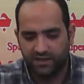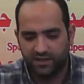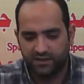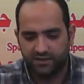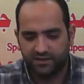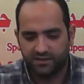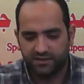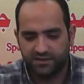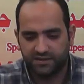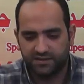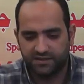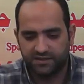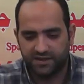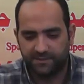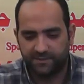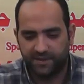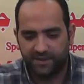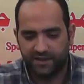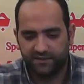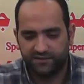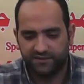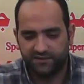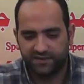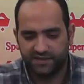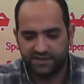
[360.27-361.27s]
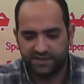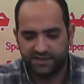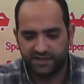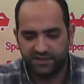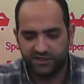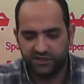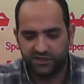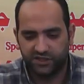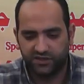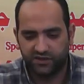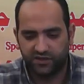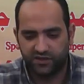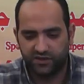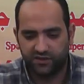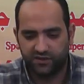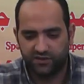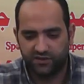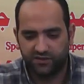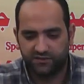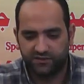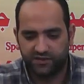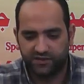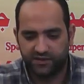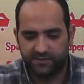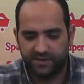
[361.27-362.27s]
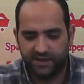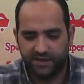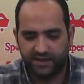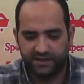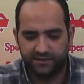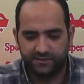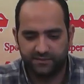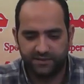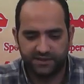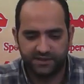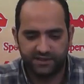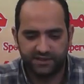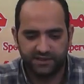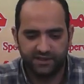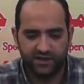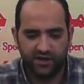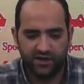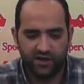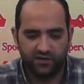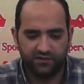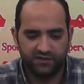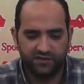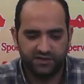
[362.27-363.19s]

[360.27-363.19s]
this is a manifestation of the magnanimity of